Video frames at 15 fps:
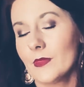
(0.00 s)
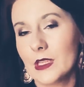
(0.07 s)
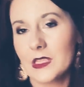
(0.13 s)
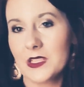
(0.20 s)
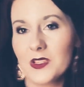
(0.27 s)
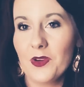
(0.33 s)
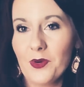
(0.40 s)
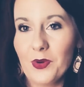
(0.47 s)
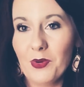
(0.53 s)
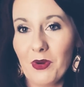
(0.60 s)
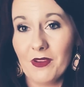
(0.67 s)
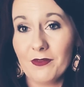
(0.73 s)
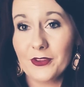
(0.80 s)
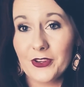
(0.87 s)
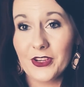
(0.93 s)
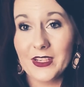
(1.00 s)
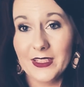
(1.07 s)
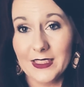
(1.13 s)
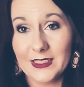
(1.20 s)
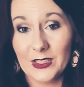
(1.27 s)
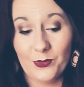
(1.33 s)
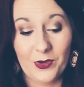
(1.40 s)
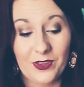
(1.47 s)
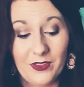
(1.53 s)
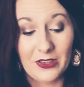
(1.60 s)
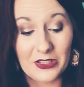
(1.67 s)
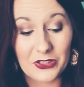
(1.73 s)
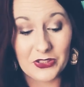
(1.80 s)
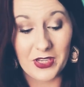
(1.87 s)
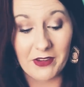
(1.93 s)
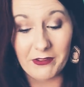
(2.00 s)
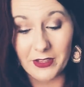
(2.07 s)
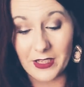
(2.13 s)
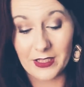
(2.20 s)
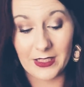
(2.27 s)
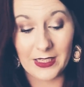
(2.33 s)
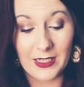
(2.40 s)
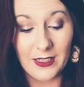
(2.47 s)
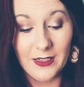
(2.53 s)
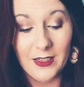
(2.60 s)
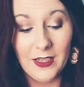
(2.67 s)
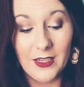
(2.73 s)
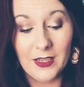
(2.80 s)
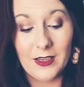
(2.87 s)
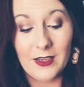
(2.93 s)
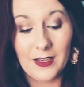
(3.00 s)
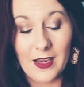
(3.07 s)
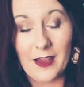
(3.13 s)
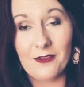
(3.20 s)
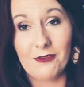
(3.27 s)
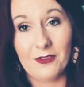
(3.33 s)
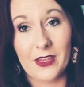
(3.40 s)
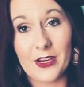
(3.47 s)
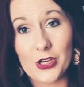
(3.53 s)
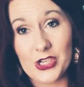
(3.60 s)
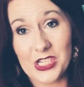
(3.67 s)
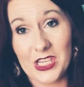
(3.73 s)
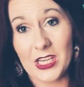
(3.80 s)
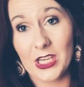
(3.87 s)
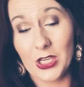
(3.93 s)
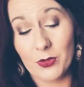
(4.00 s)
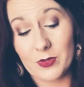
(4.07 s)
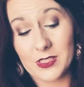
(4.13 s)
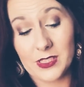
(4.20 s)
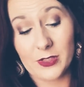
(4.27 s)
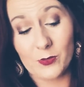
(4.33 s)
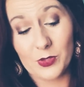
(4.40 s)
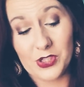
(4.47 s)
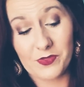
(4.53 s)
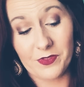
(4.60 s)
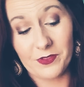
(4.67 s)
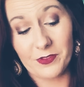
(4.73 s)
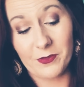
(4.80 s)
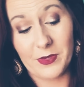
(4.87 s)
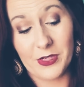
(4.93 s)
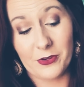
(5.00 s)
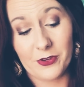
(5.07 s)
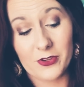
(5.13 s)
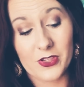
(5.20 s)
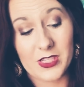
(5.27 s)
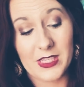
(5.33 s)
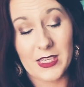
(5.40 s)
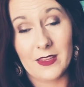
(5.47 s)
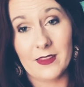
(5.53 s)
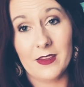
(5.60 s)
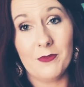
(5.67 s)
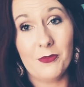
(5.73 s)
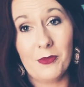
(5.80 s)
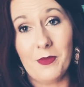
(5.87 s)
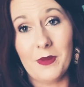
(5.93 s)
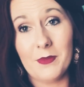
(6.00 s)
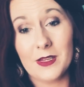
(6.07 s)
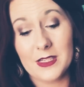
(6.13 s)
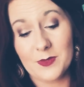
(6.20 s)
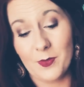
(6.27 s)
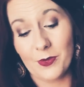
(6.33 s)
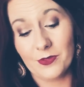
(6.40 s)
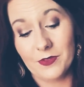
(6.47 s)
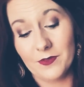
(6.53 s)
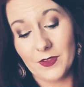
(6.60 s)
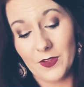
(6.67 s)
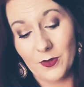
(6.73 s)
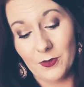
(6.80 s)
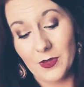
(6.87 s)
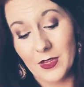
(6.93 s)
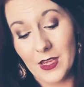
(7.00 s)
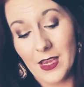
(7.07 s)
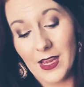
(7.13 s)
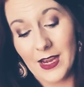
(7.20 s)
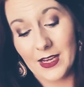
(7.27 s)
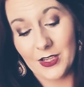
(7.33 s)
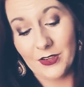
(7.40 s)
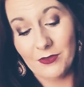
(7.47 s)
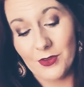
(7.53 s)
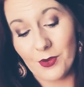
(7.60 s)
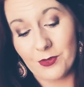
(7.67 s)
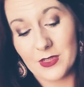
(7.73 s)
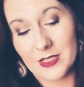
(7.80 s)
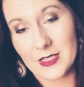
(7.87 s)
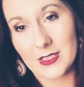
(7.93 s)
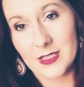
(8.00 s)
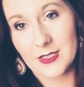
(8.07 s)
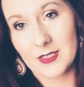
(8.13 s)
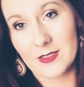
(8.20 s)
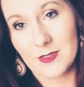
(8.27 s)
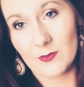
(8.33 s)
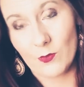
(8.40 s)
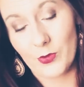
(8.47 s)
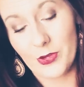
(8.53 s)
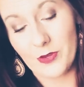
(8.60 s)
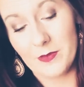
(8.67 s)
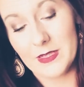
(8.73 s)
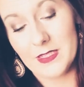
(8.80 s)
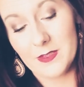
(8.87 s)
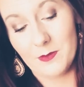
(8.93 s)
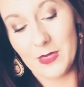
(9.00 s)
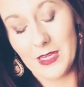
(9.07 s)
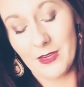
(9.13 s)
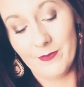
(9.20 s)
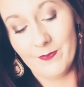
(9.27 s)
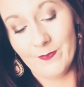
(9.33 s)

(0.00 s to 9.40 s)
So whoever you're connecting with, they are definitely, either they are seeing you as their wish fulfillment, or you're seeing them, or maybe it's both of you, and you know this is where you're meant to be.